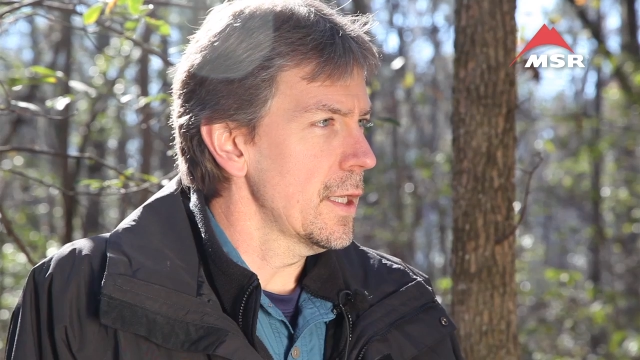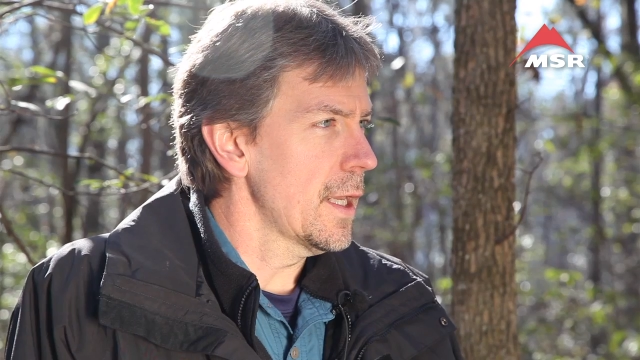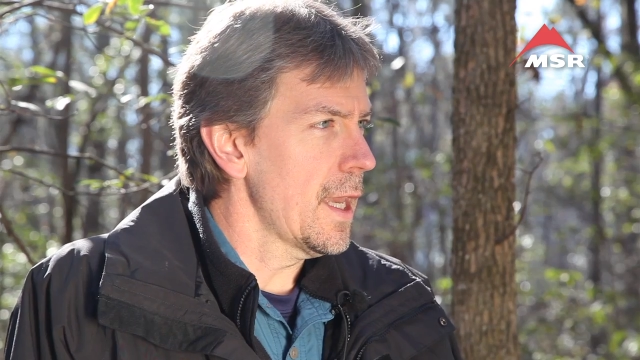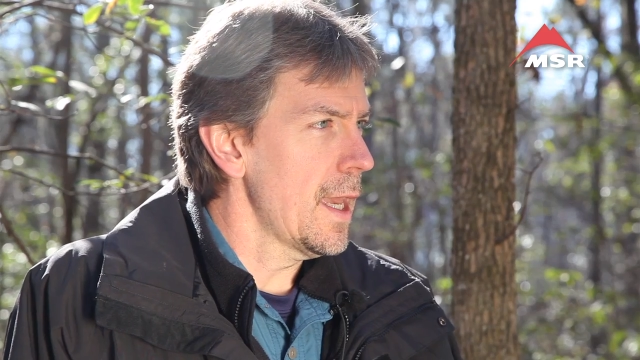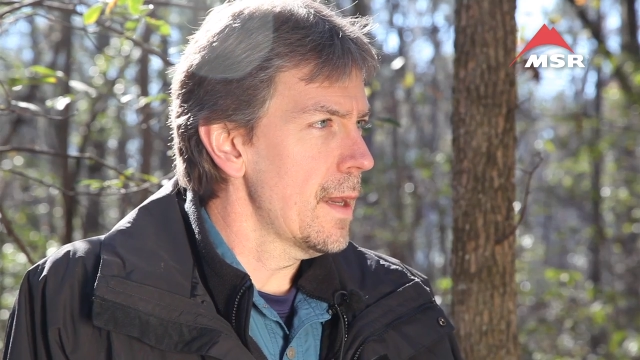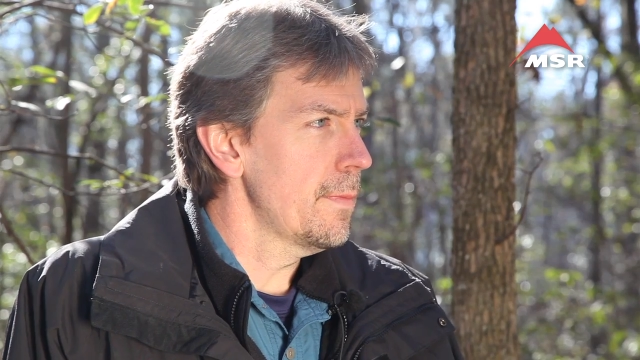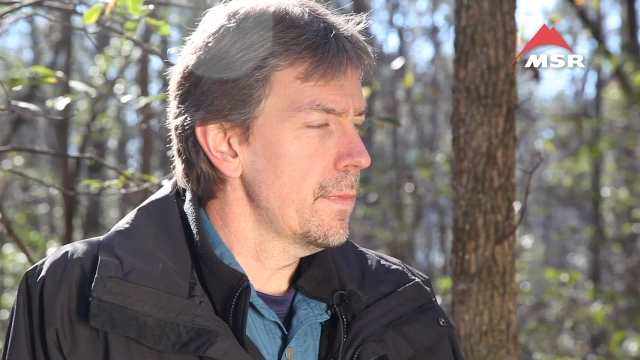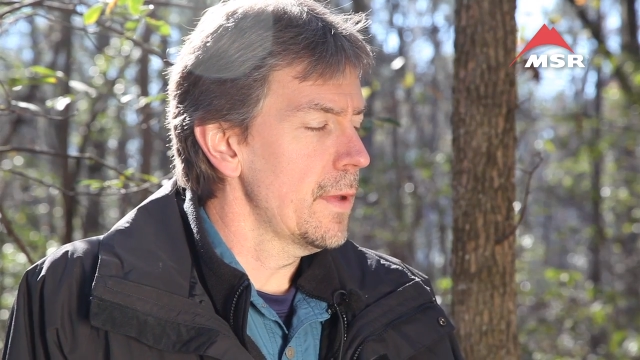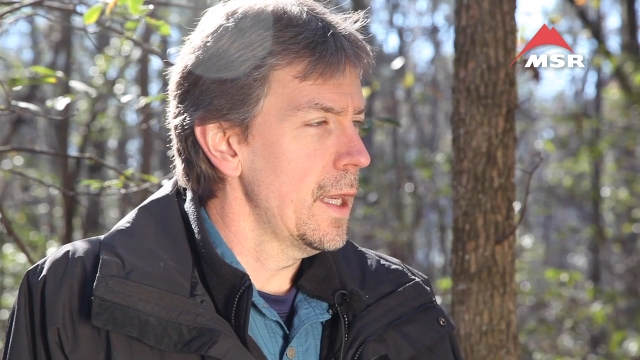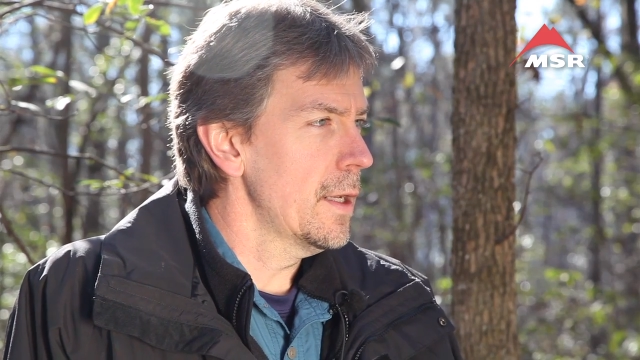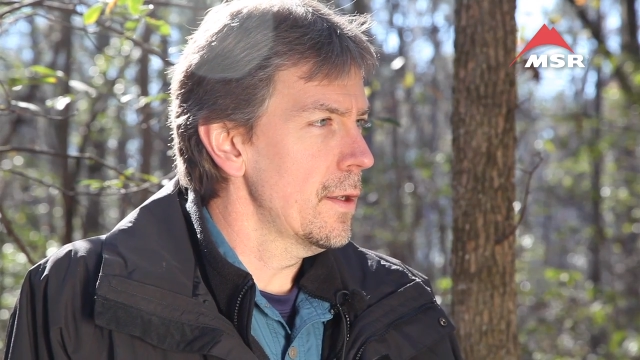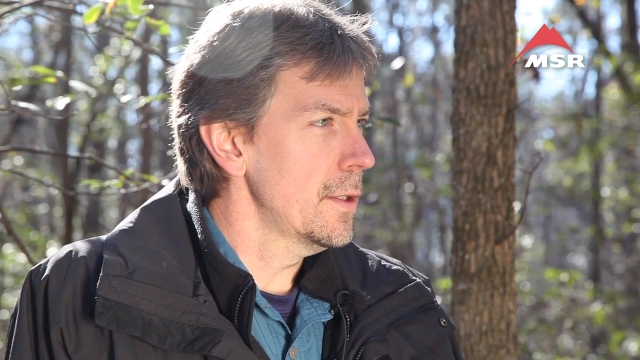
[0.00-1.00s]
in camp
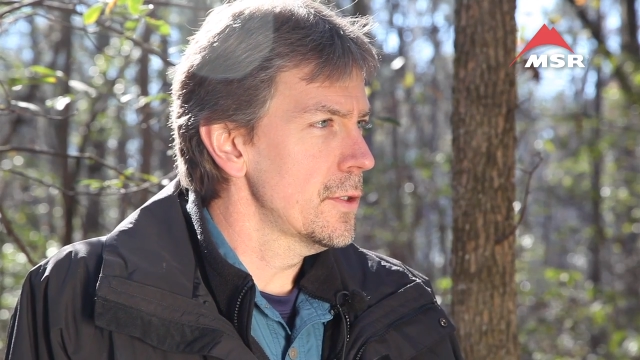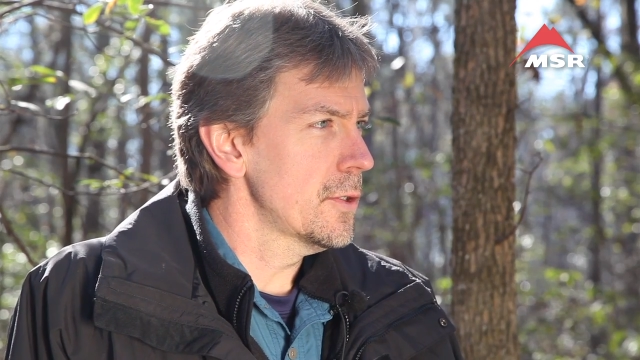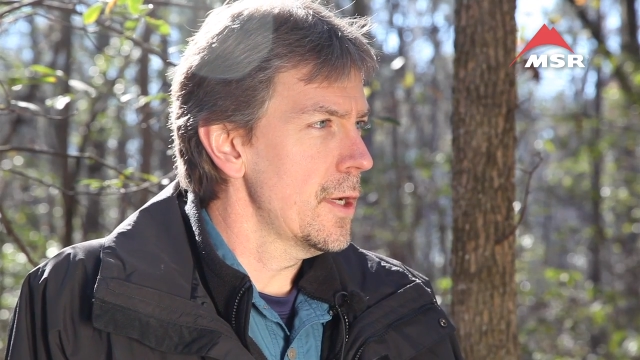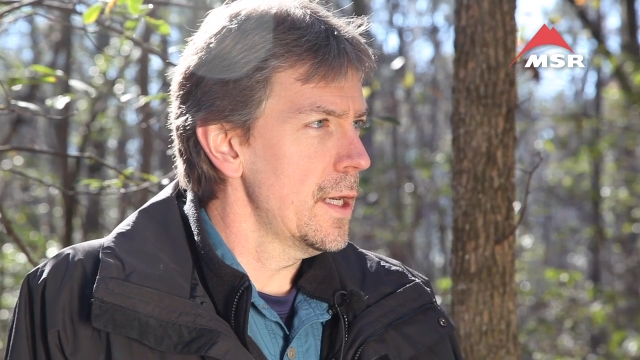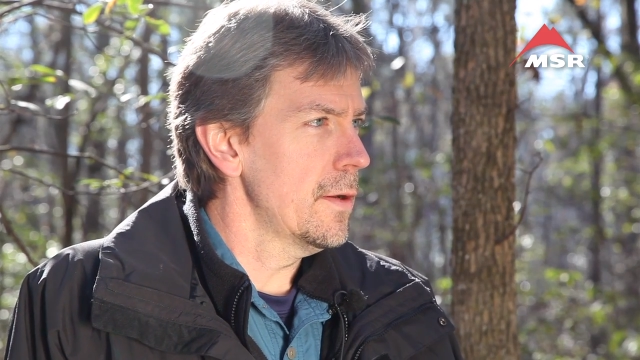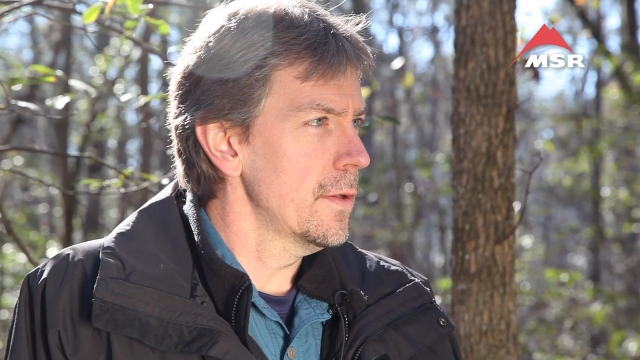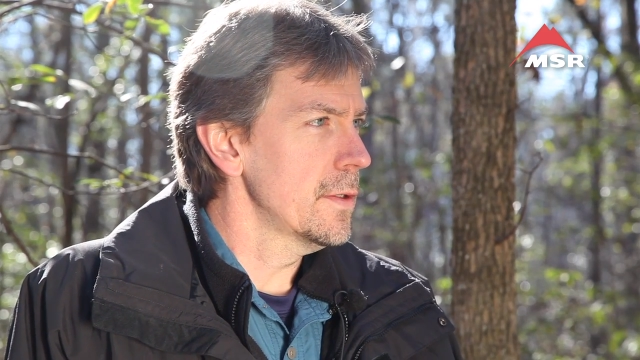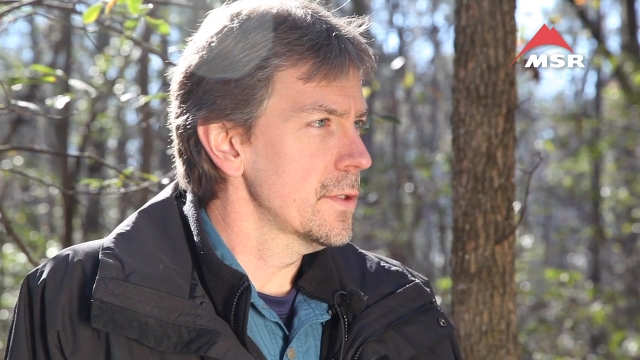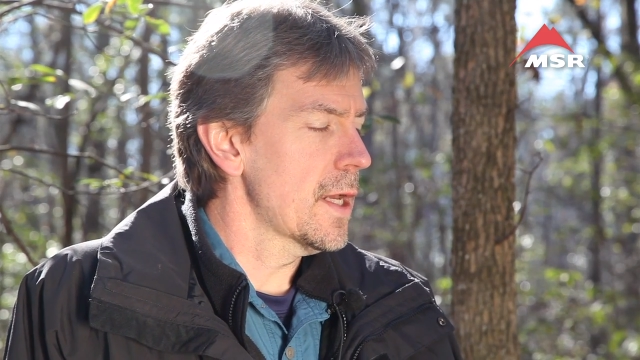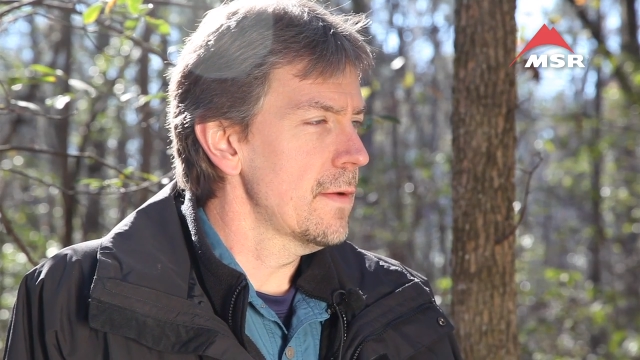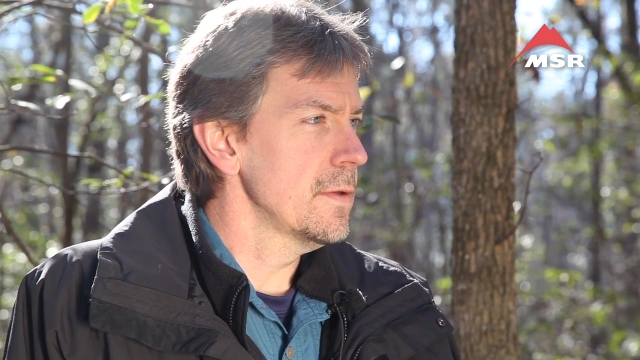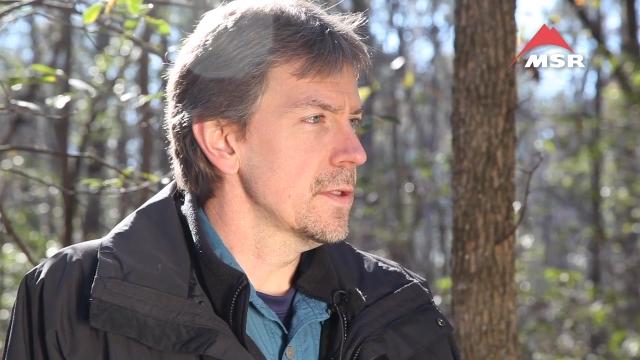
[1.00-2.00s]
and on the trail and there's
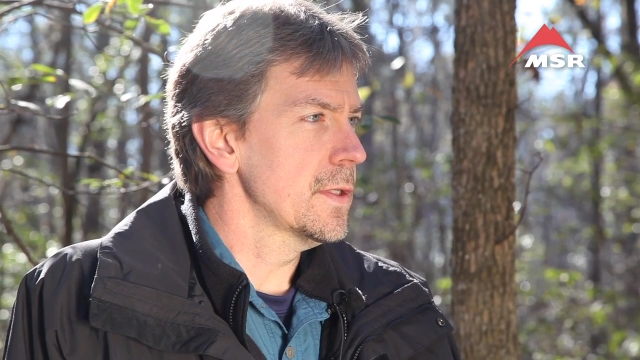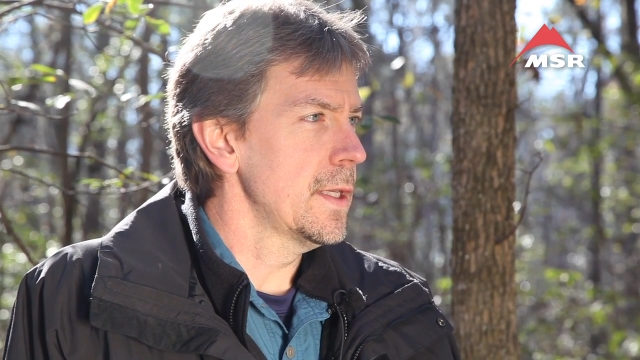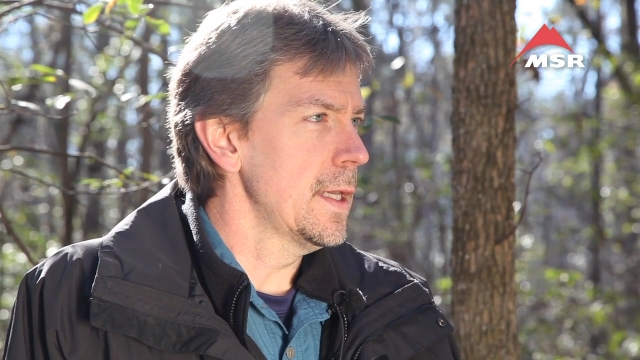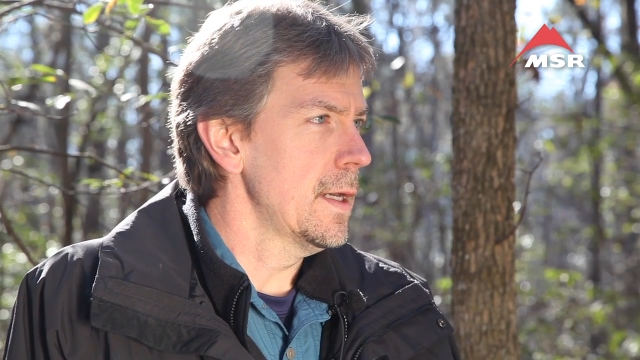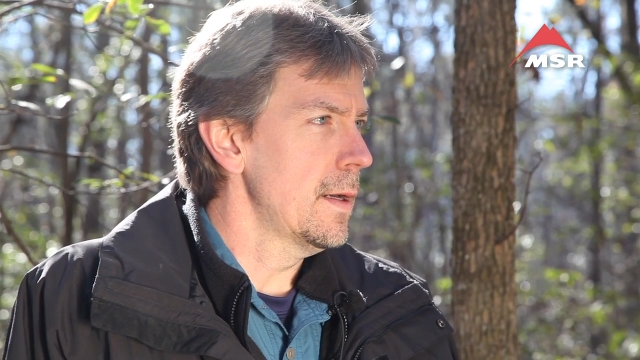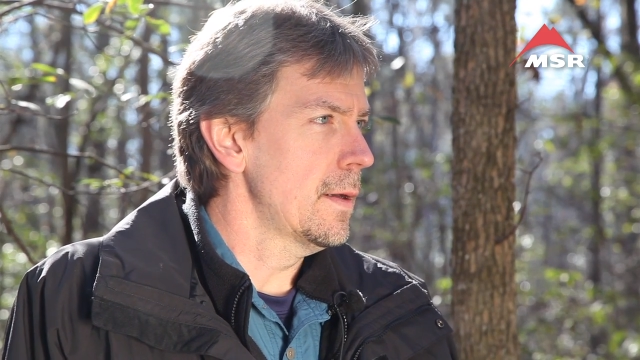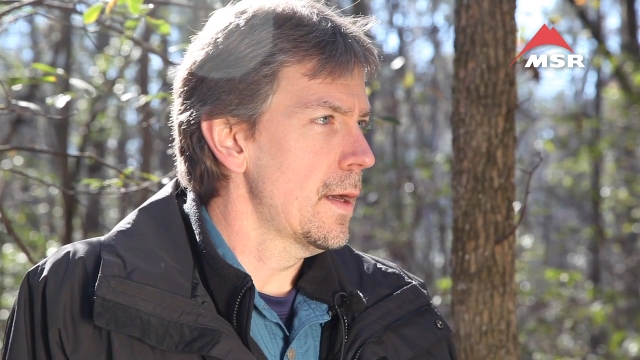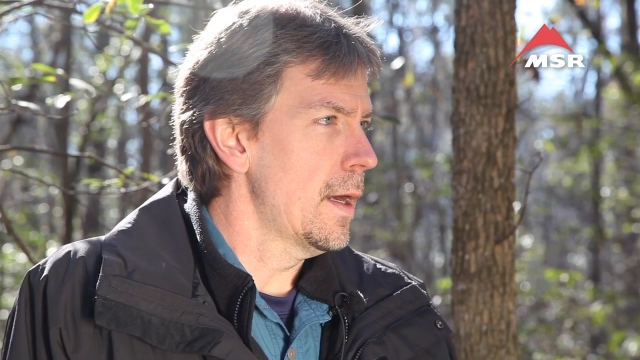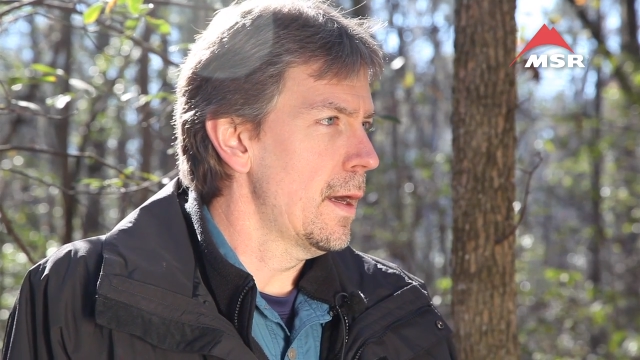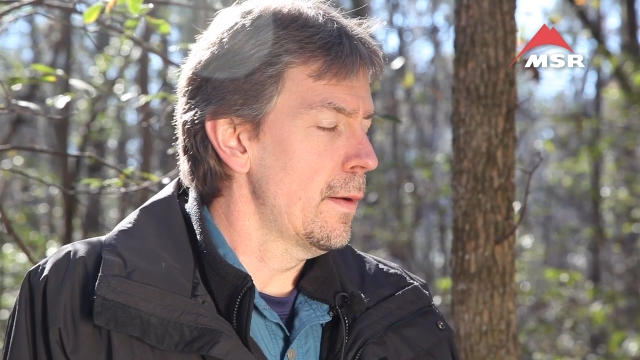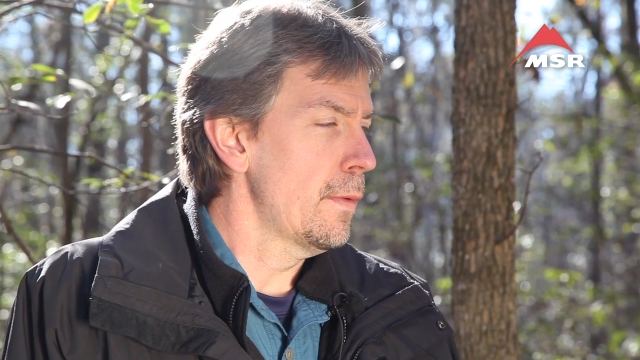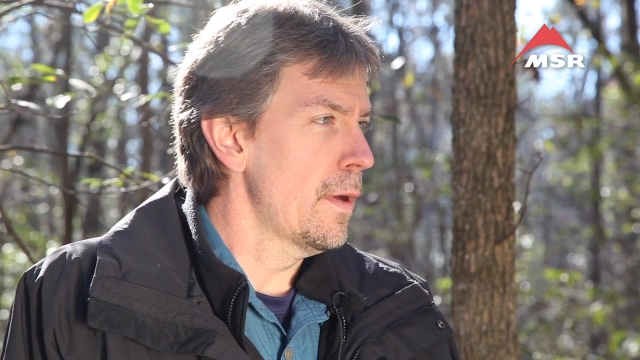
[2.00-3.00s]
obviously a,
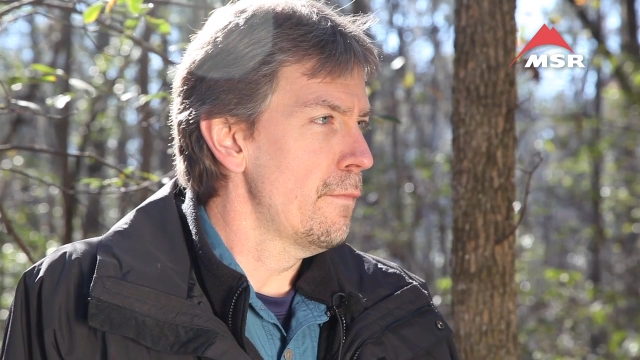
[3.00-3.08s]
a,